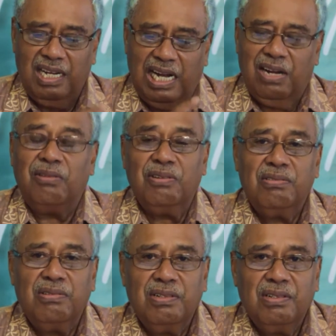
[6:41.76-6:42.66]
our
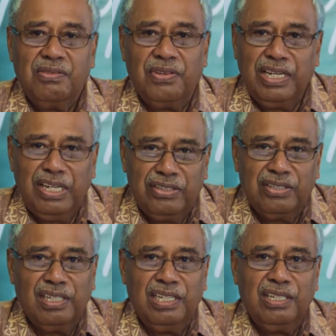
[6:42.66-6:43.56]

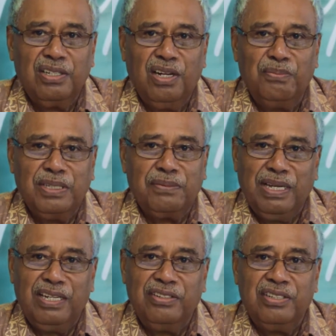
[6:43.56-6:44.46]
financial and economic
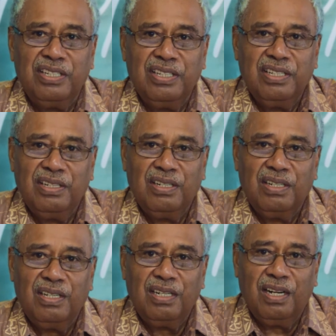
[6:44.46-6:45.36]
manager
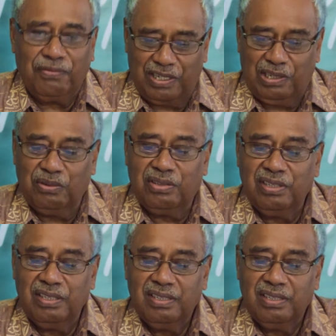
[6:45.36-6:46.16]
of the country.